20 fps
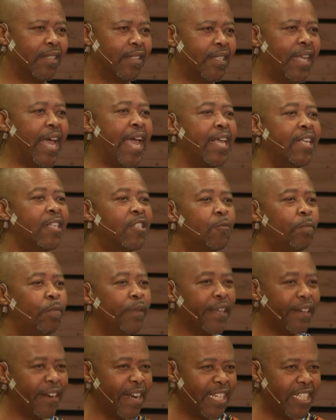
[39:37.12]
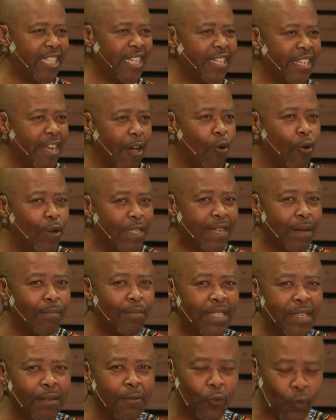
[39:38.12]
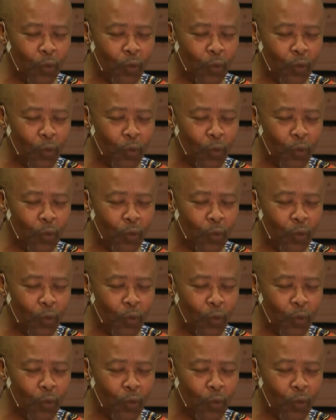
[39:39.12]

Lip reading: The inspiration now is I'm serving